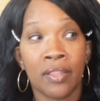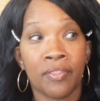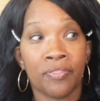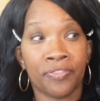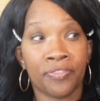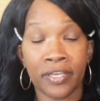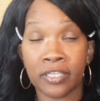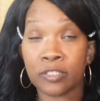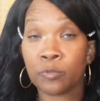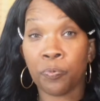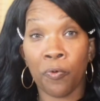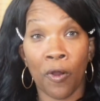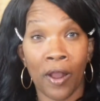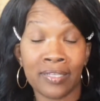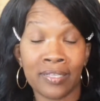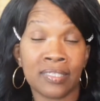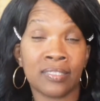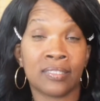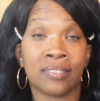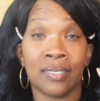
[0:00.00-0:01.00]
This
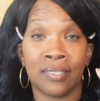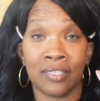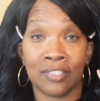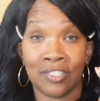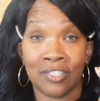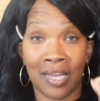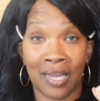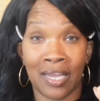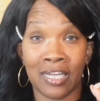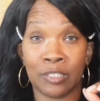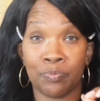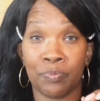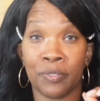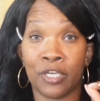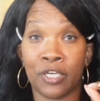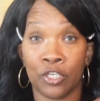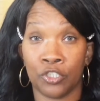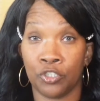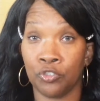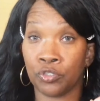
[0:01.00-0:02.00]
price is going to change
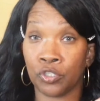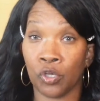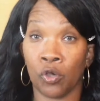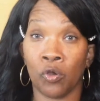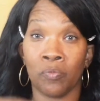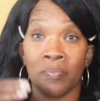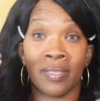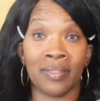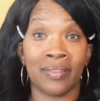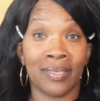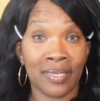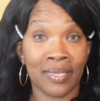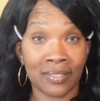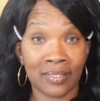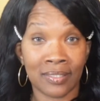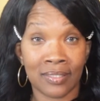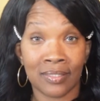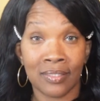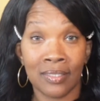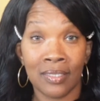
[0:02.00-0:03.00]
because you told me this,
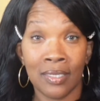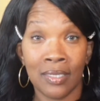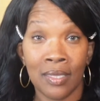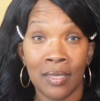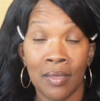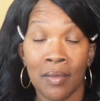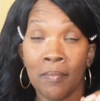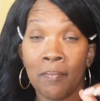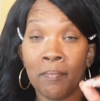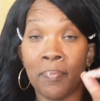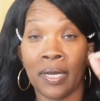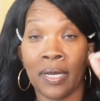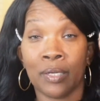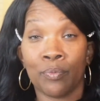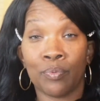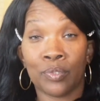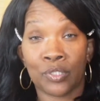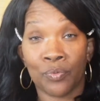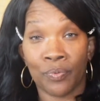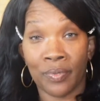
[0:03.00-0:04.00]
but it
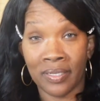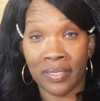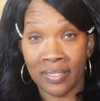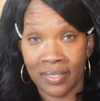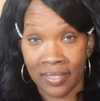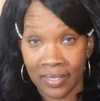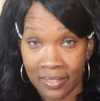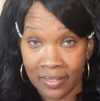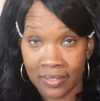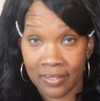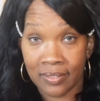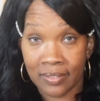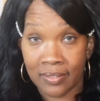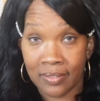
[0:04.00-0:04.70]
was really this.